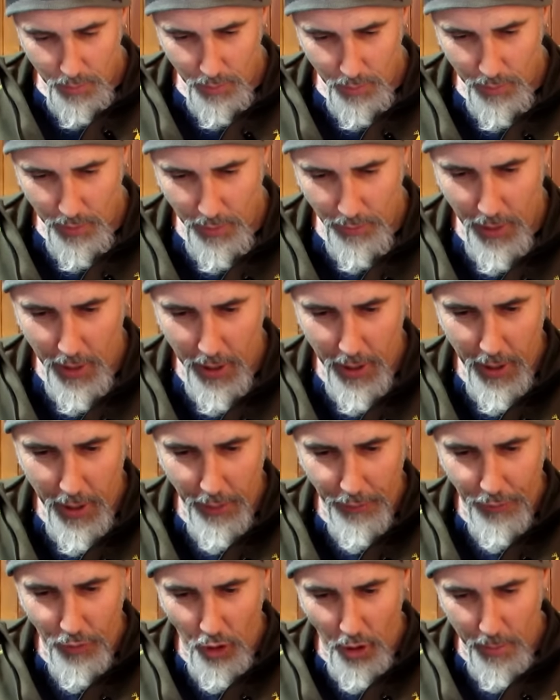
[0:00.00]
We'll give that
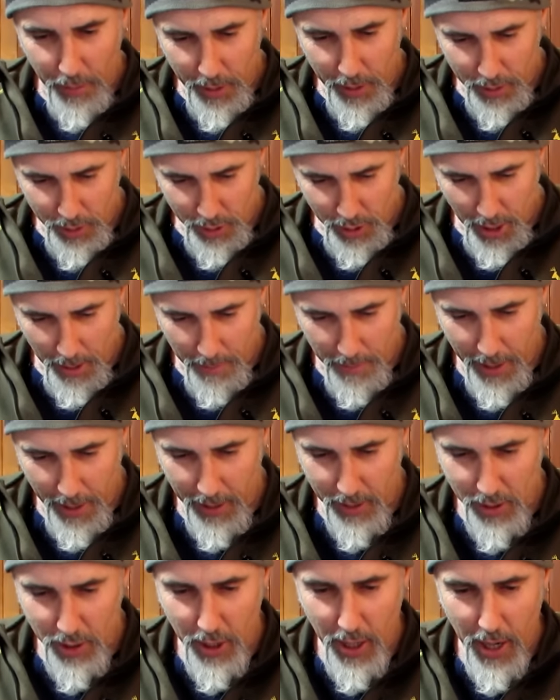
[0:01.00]
another 5 minutes and come
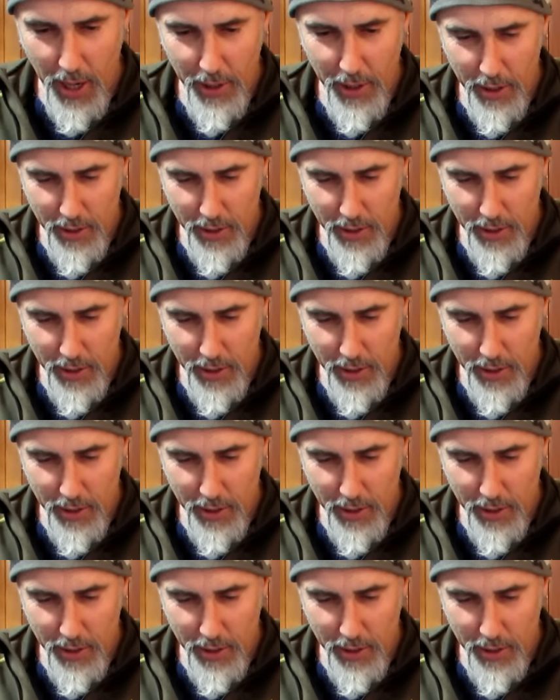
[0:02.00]
back and see how